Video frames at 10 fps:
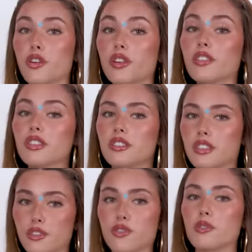aren't even
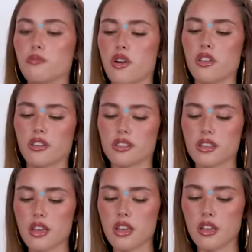different
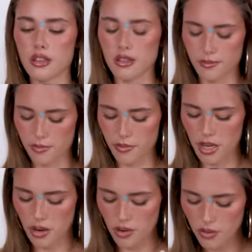products.
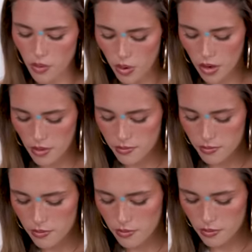Here's four.
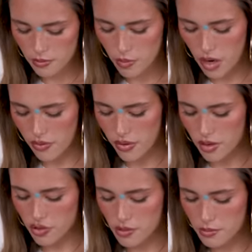We're not
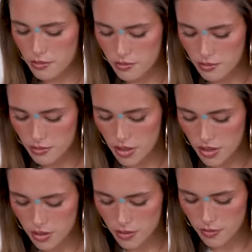finished,
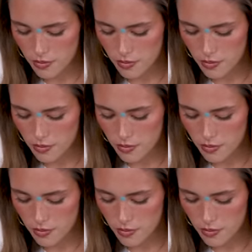mind you.